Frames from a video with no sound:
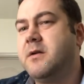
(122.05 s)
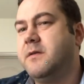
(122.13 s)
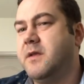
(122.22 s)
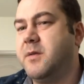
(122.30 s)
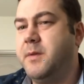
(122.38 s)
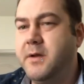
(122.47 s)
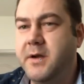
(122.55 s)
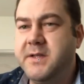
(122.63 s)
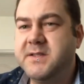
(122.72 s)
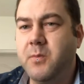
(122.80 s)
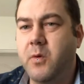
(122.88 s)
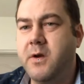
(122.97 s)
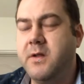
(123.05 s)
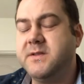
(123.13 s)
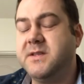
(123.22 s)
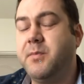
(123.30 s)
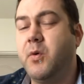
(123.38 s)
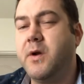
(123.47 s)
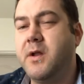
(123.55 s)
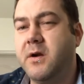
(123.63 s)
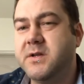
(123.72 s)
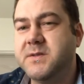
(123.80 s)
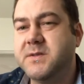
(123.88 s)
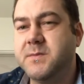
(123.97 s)
The community is supporting our
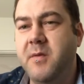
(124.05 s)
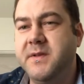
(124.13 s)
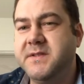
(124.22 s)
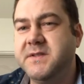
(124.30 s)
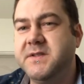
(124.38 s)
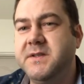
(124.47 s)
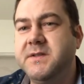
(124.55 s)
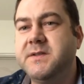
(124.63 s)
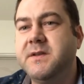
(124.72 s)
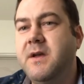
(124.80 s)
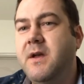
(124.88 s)
small businesses.